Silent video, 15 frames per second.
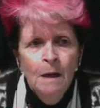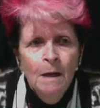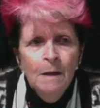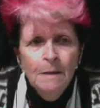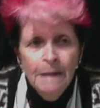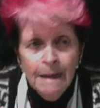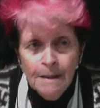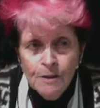
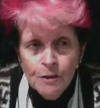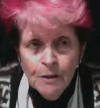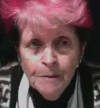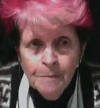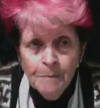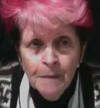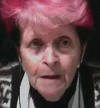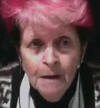Texture,
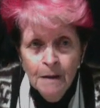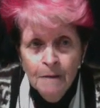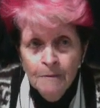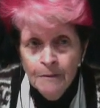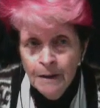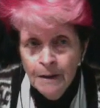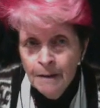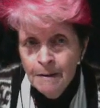
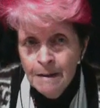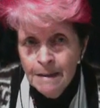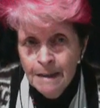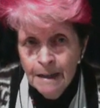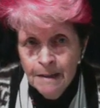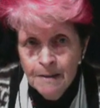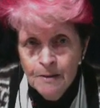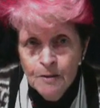varied
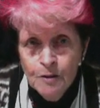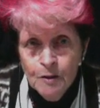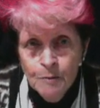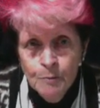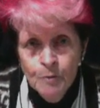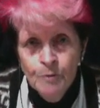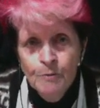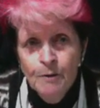textures,
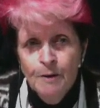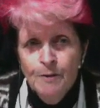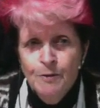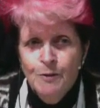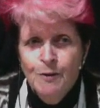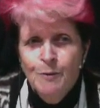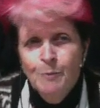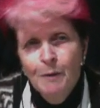smooth
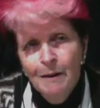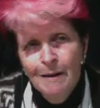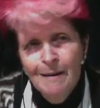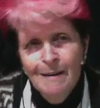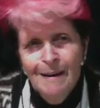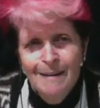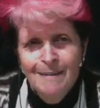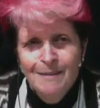roses, spiky
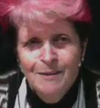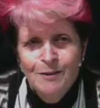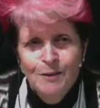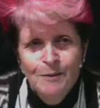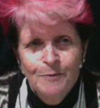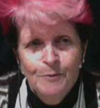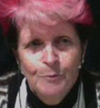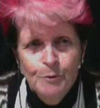cactus, soft
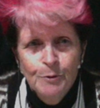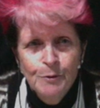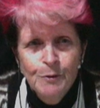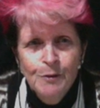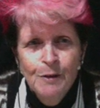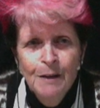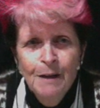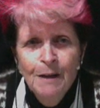
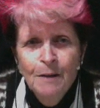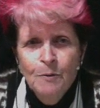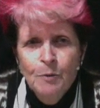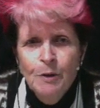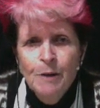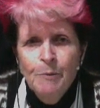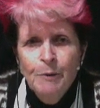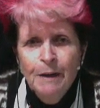fruits, woody
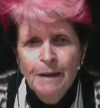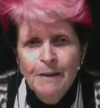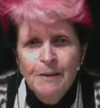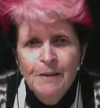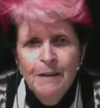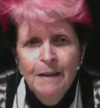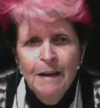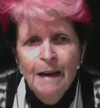branch,
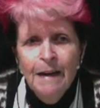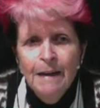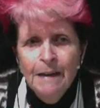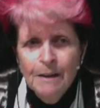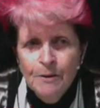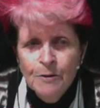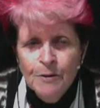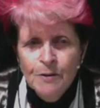add
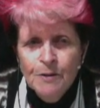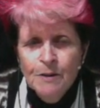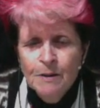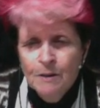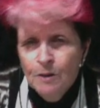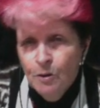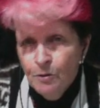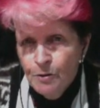interest and
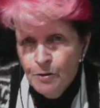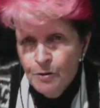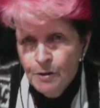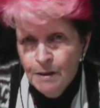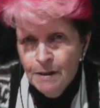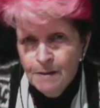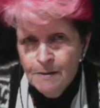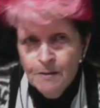
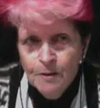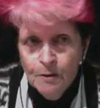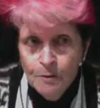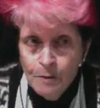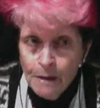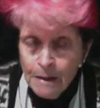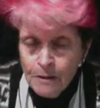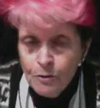contrast. So
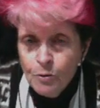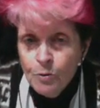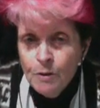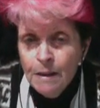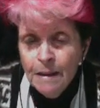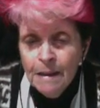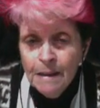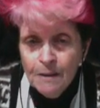it's good
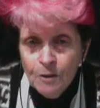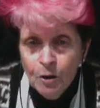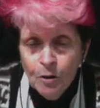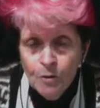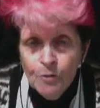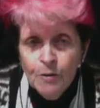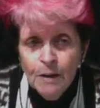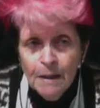that there's
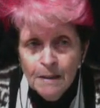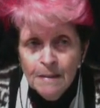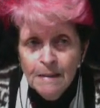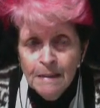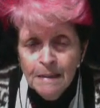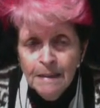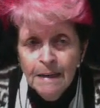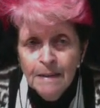contrast in the
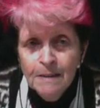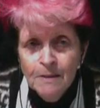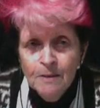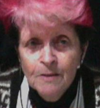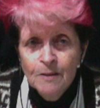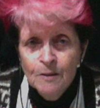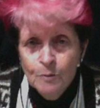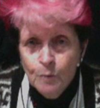
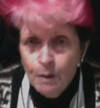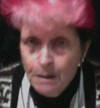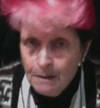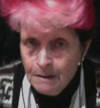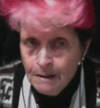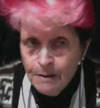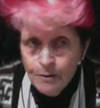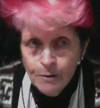textures as well as
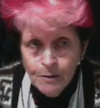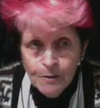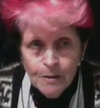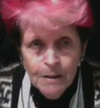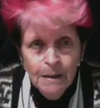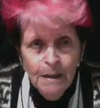interest.